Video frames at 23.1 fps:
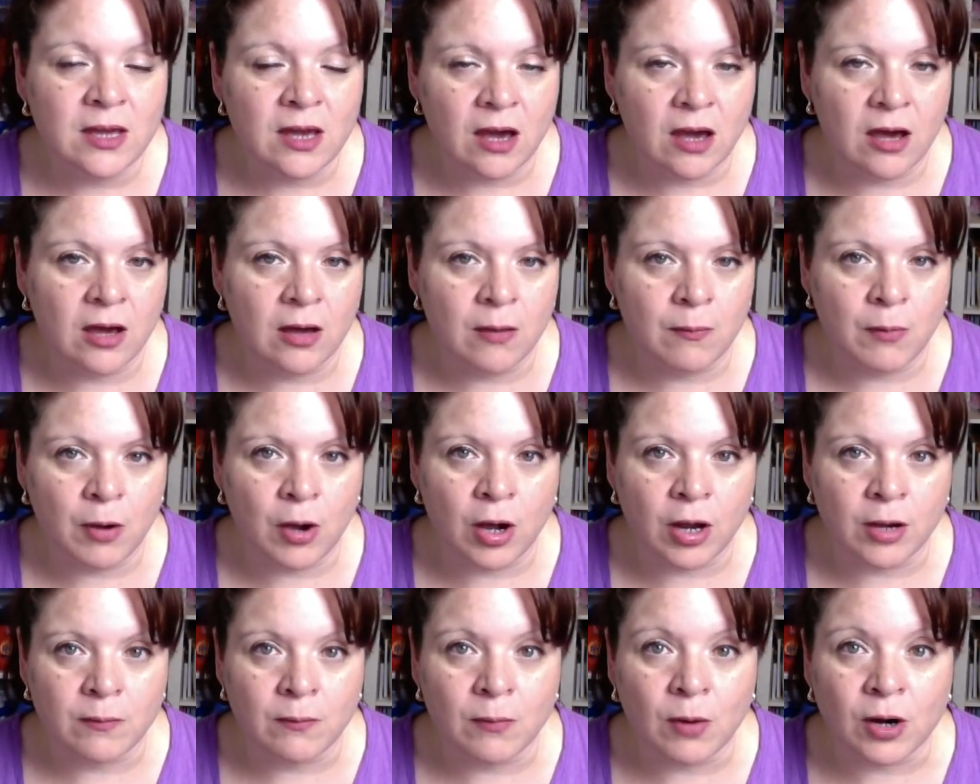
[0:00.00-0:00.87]
um,
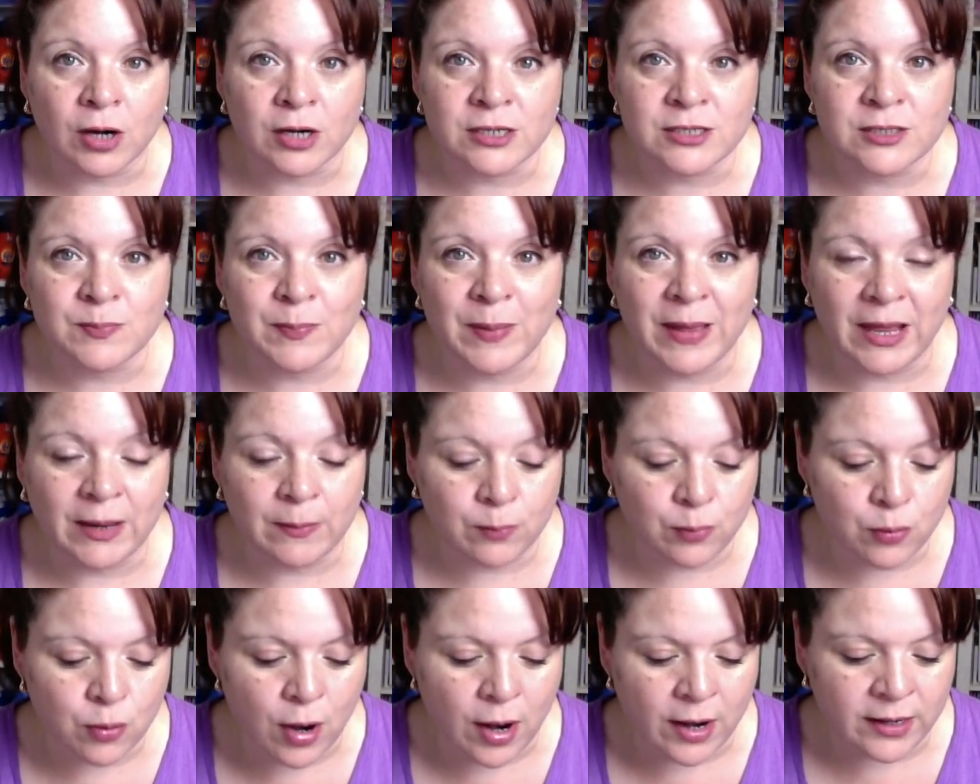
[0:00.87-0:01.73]
on Mars Pet
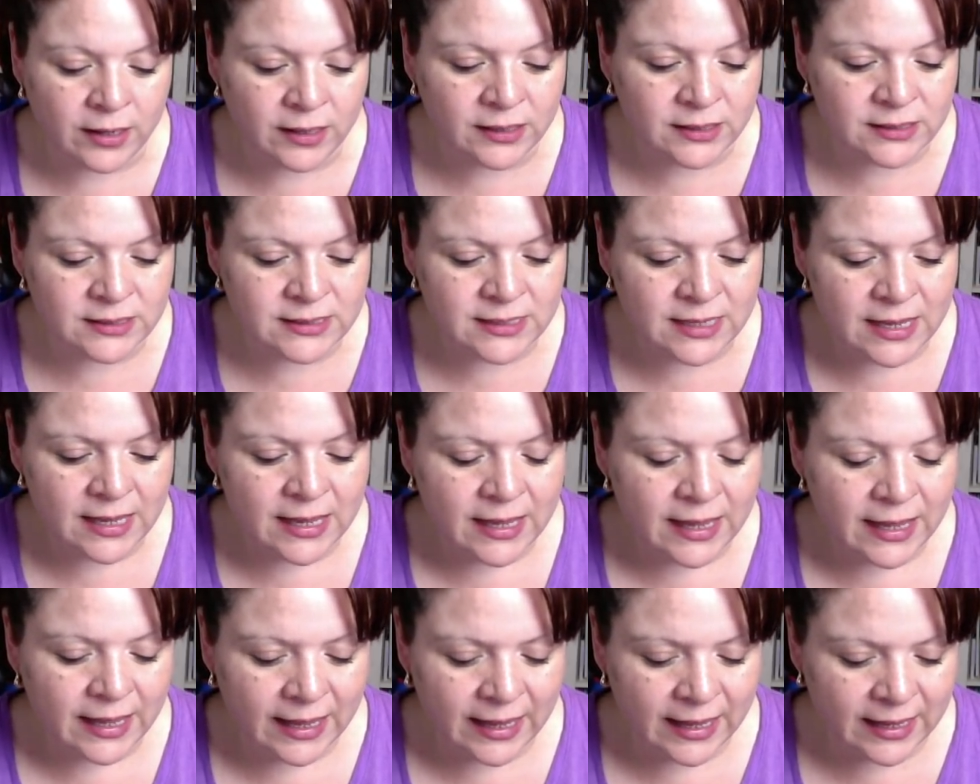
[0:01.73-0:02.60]
Products,
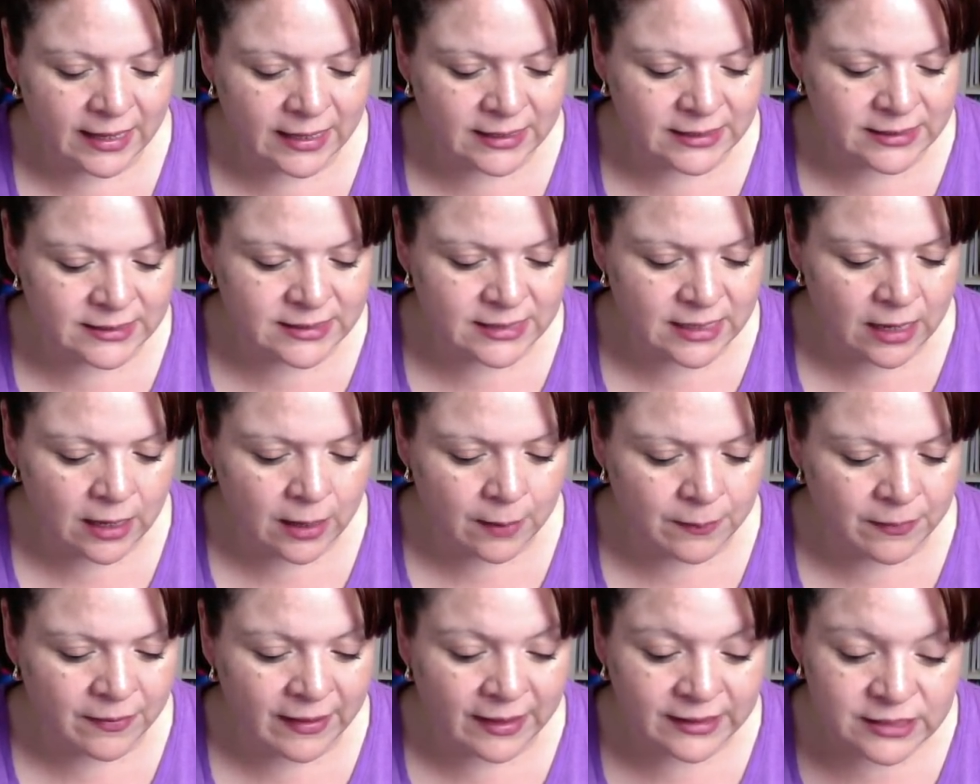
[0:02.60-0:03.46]
and
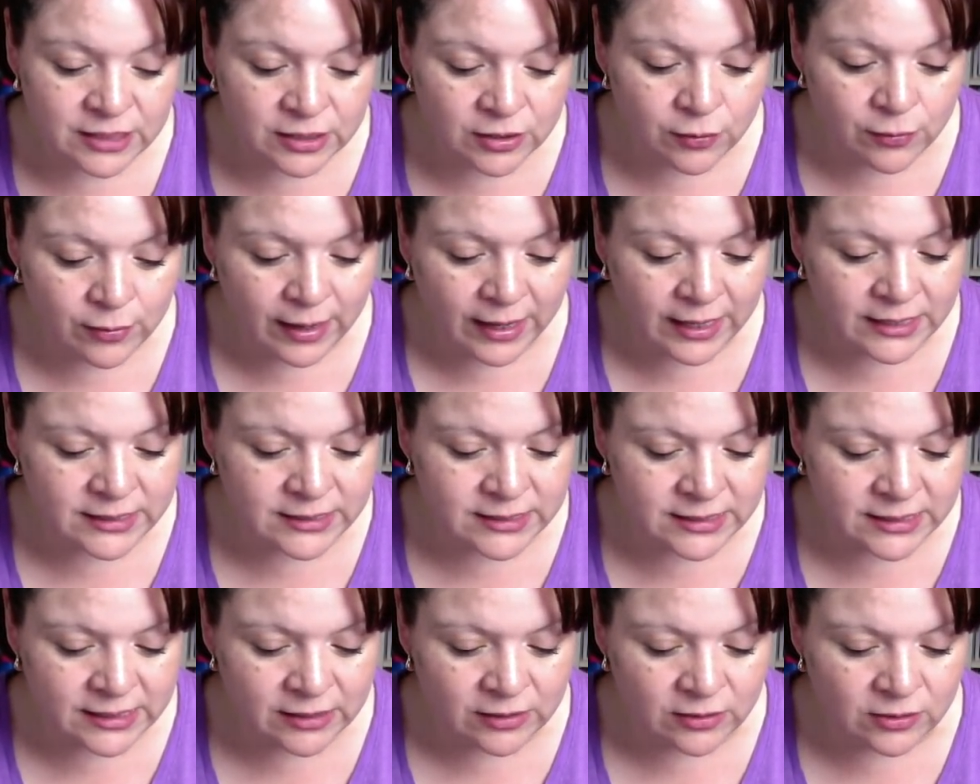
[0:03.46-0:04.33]
um, that's a great
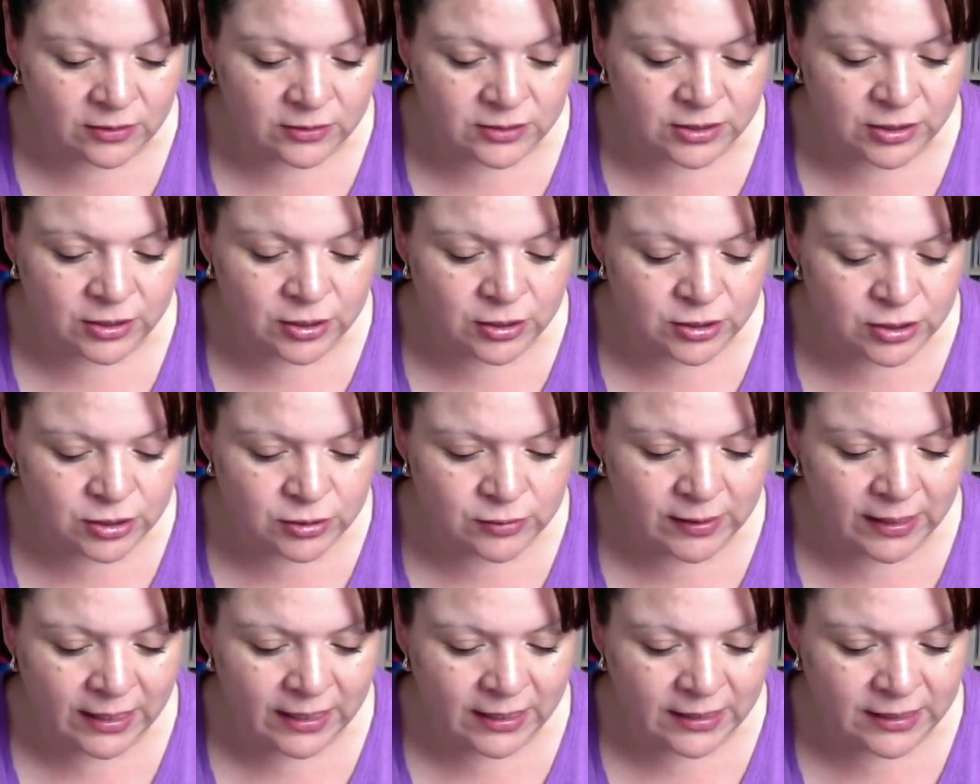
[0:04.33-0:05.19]
deal. So you do
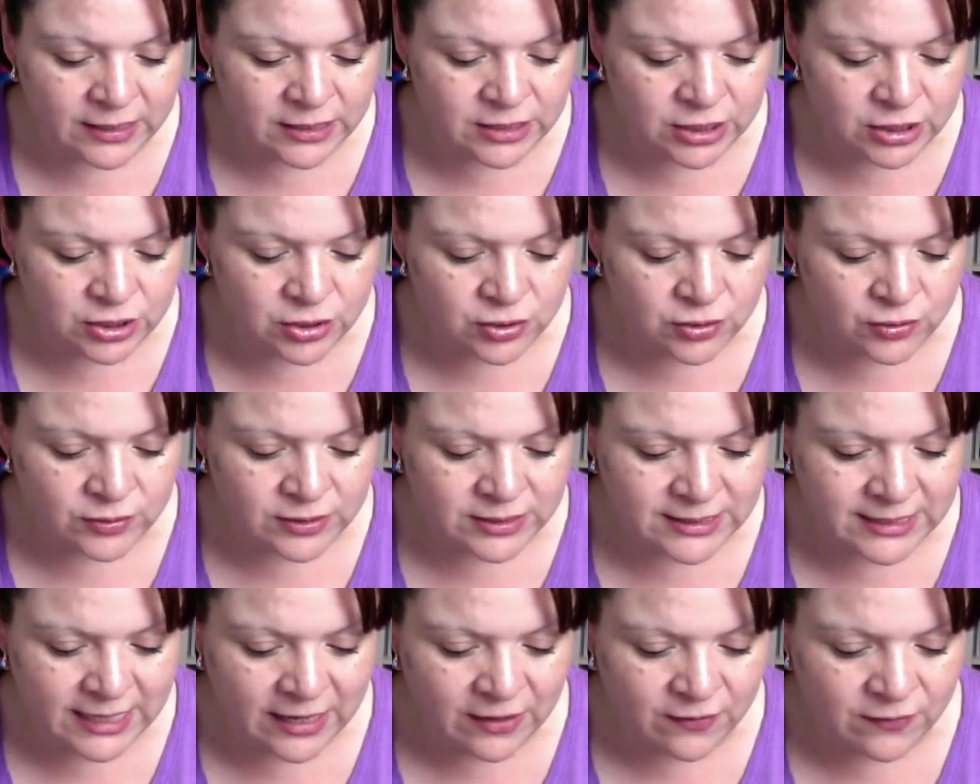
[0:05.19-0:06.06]
get an additional
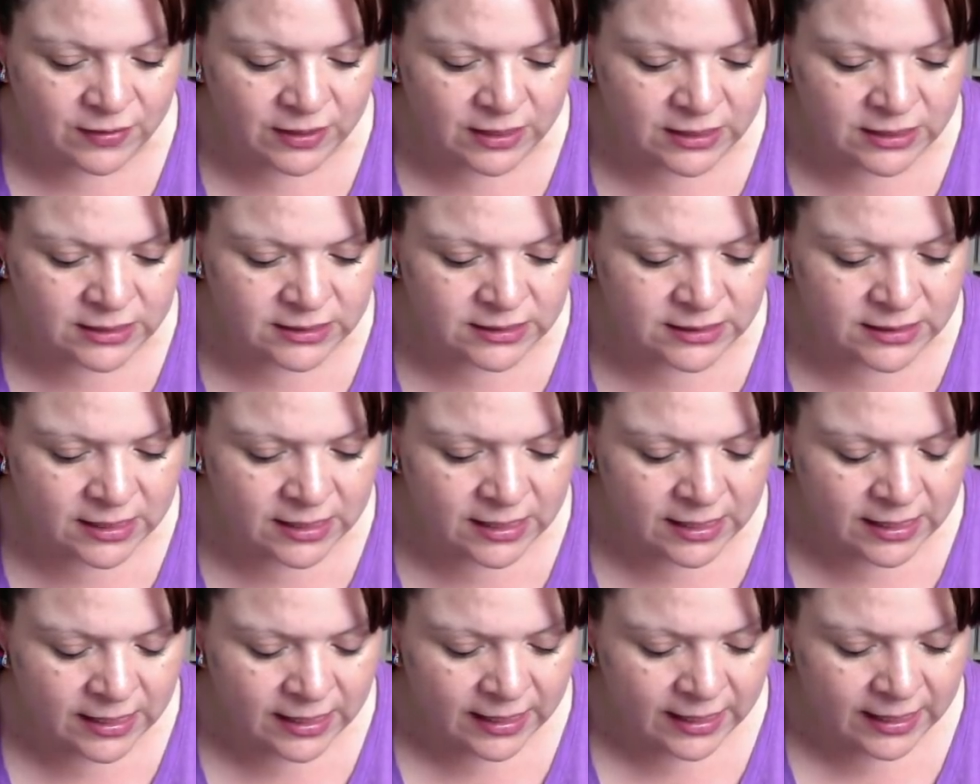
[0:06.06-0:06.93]
savings,
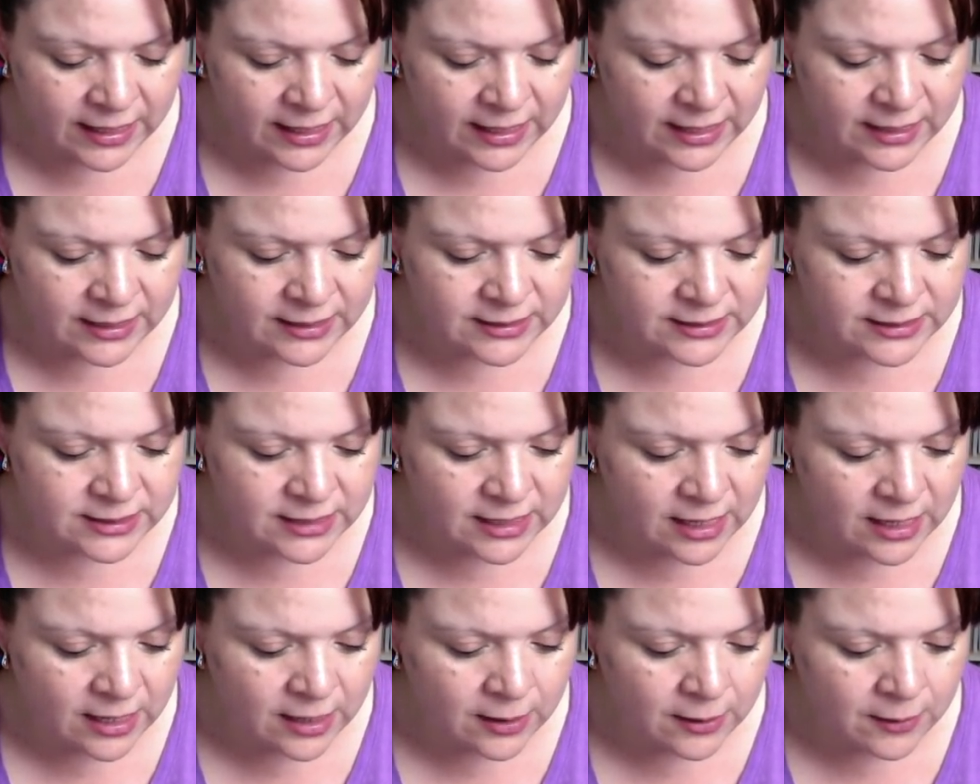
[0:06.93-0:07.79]
and
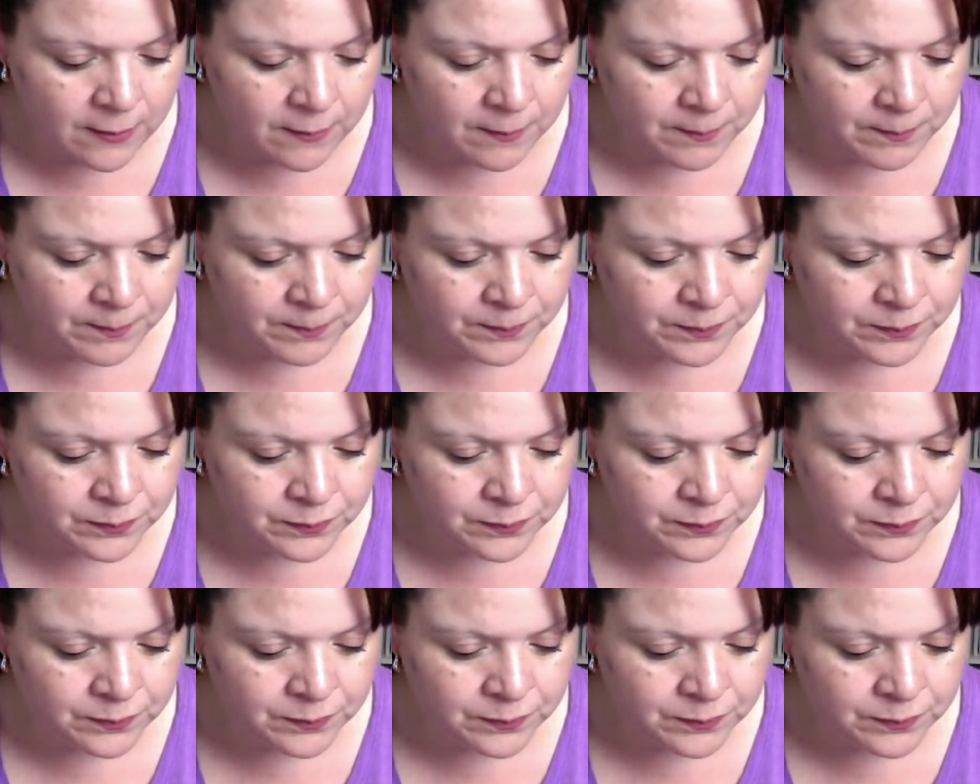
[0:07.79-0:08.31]
um,